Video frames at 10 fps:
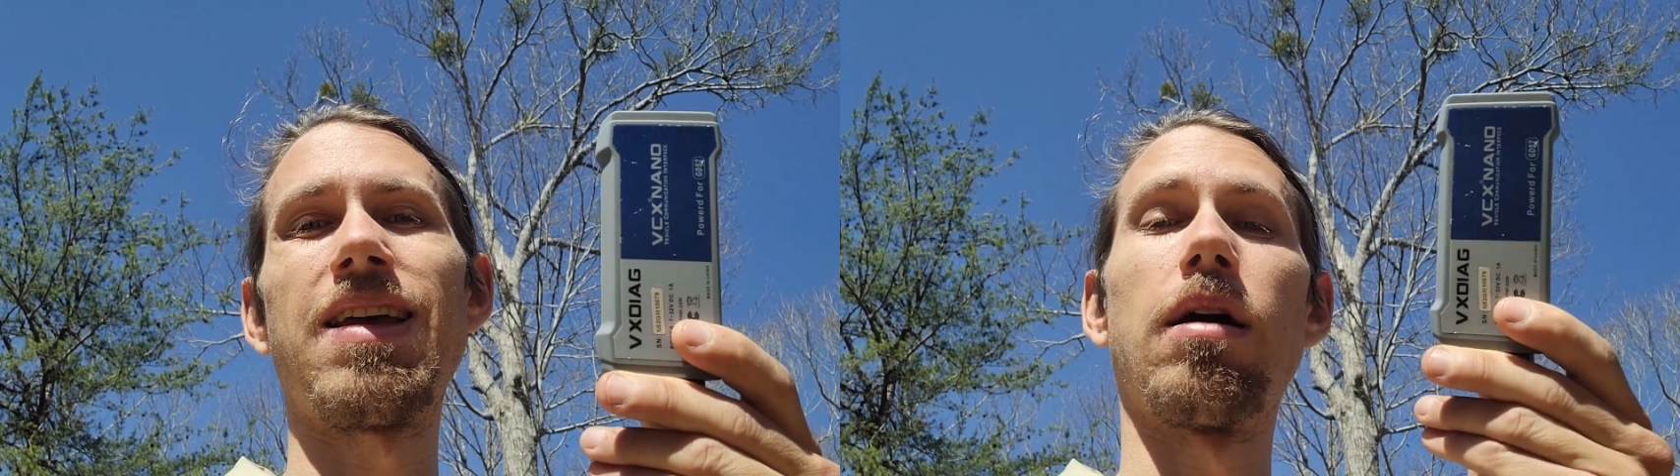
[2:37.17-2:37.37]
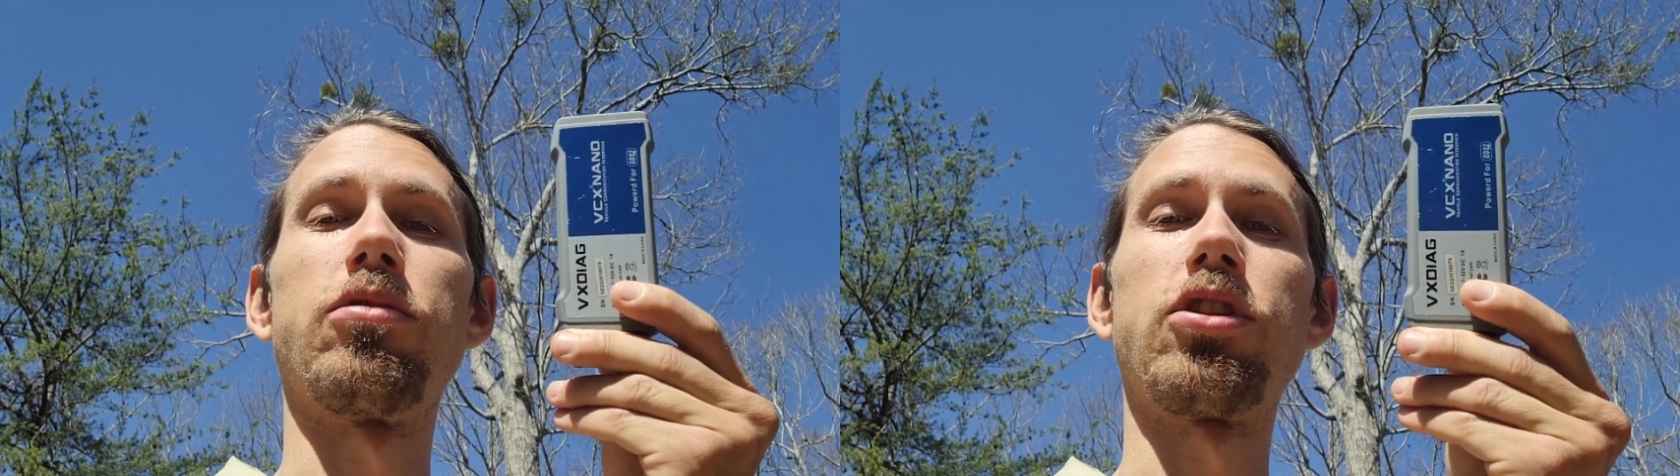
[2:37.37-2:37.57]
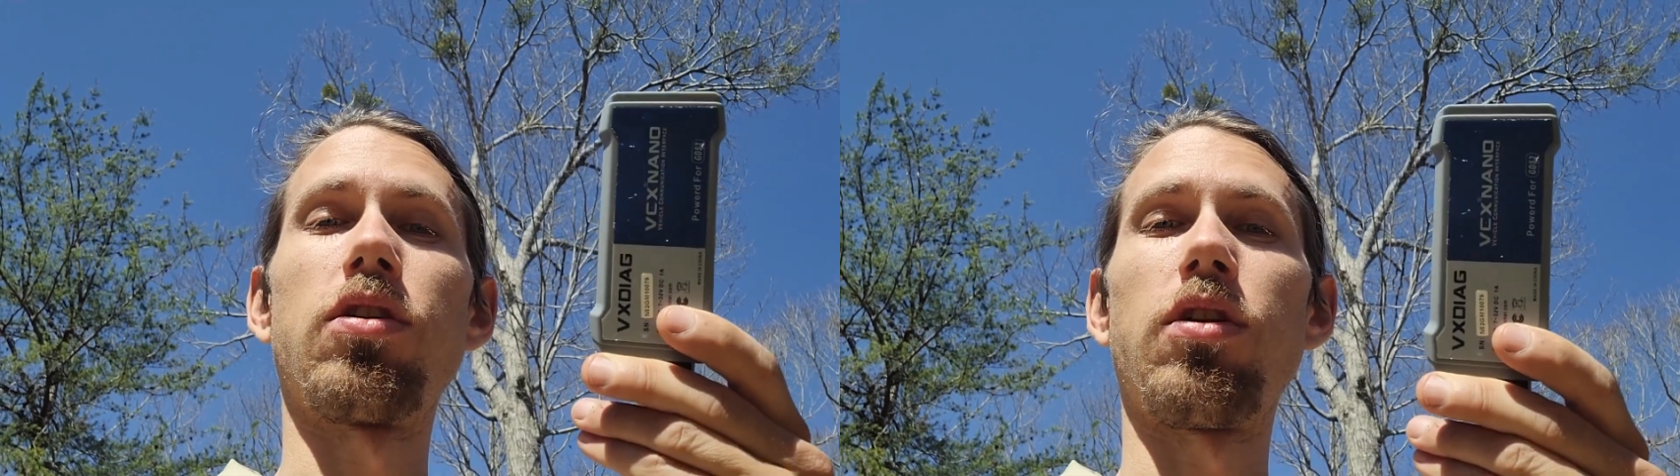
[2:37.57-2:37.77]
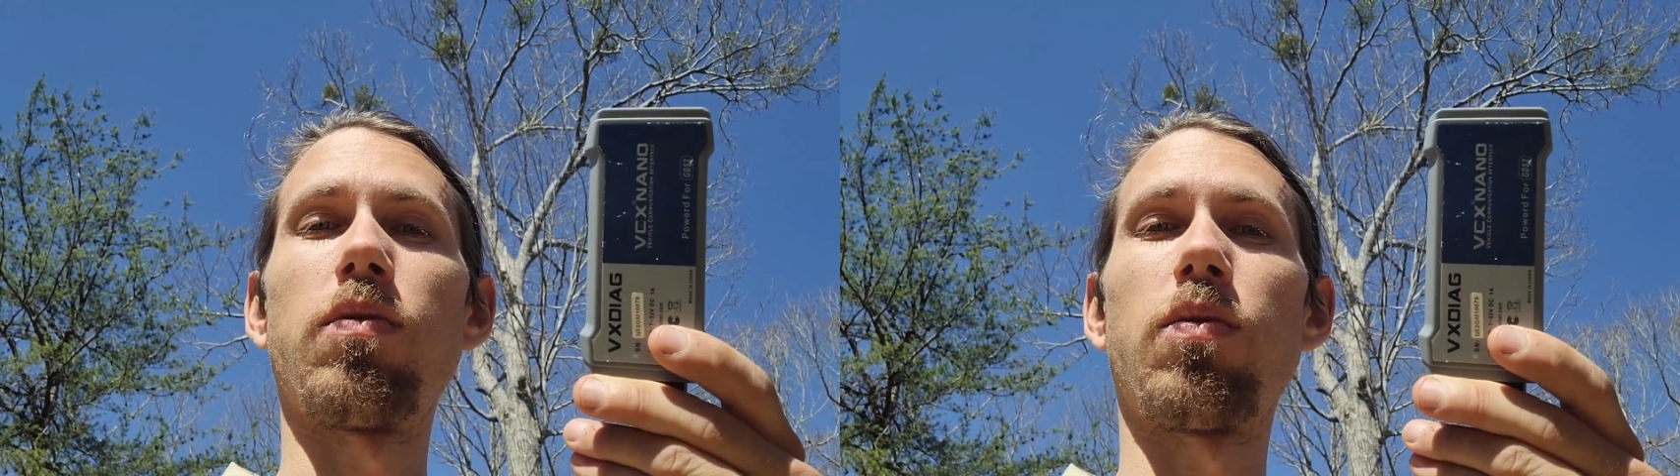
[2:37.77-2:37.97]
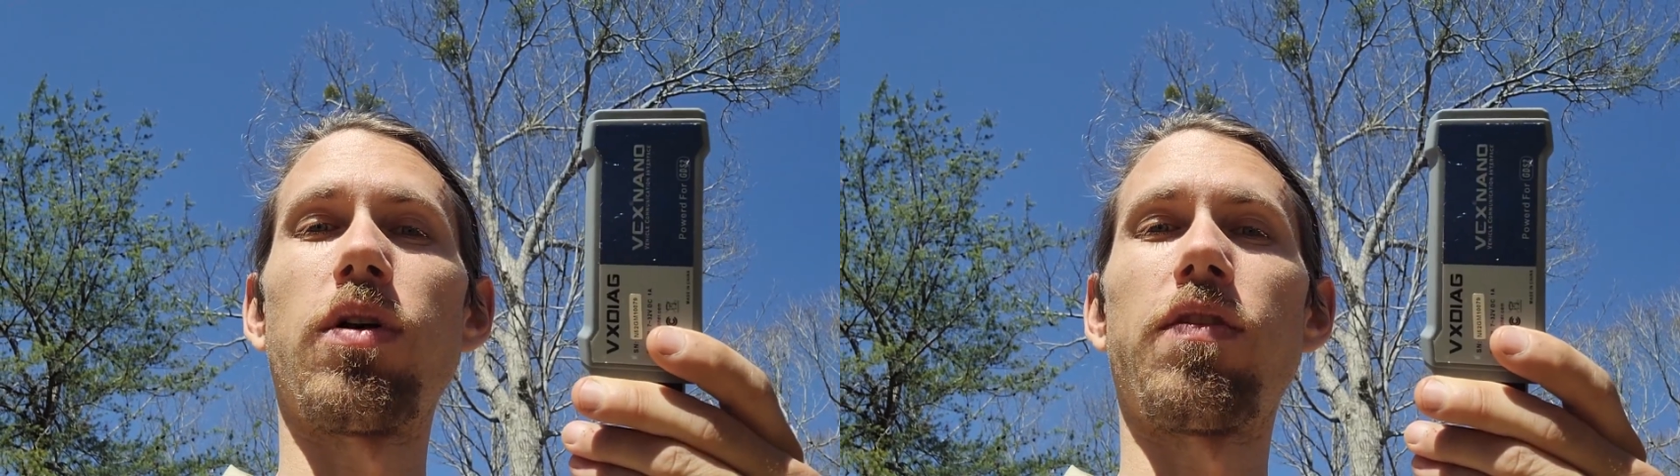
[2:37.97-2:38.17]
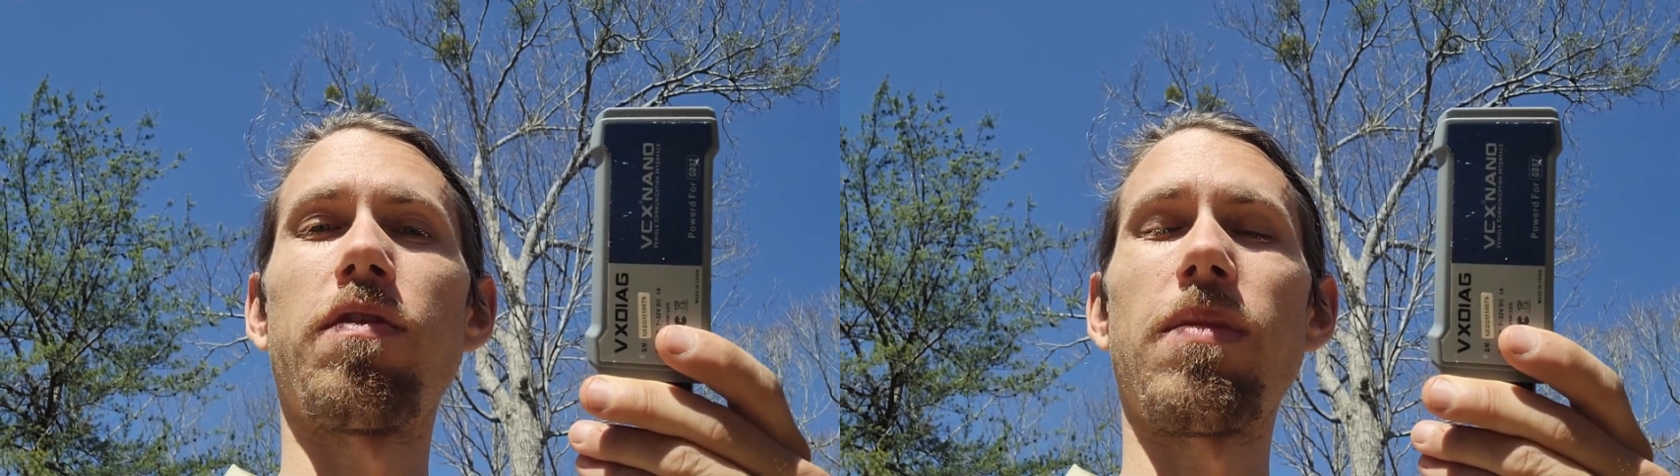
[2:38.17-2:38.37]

I'm showing you what worked for